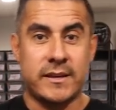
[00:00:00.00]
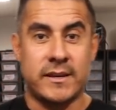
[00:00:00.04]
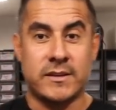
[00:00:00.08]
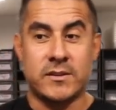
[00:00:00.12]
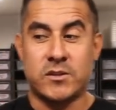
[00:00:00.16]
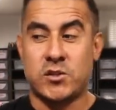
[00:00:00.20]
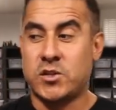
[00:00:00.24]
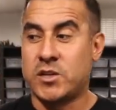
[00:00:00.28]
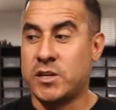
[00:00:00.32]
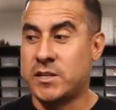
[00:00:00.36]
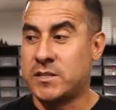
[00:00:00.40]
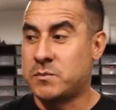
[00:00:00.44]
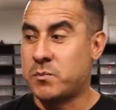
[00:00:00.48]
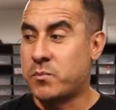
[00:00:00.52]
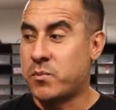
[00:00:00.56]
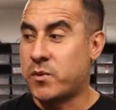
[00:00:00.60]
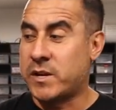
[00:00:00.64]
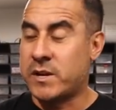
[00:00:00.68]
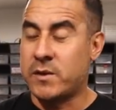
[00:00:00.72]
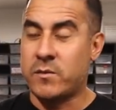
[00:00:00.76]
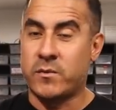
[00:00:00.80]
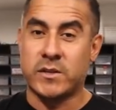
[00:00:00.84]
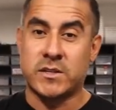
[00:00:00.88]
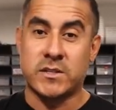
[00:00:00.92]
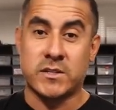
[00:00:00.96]
is just
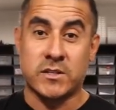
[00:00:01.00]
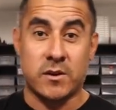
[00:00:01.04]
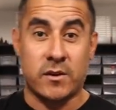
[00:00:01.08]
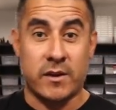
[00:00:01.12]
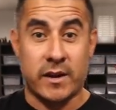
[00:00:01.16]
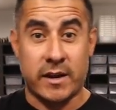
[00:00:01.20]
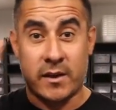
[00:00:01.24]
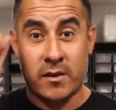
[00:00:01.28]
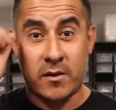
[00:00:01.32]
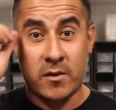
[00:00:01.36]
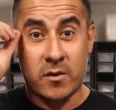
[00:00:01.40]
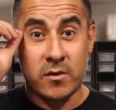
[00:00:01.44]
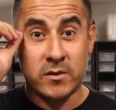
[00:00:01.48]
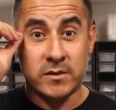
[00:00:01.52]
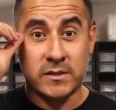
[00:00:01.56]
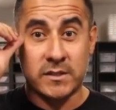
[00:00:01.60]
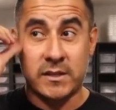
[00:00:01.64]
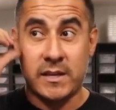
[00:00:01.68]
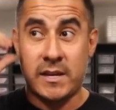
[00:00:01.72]
breeding with certain girls,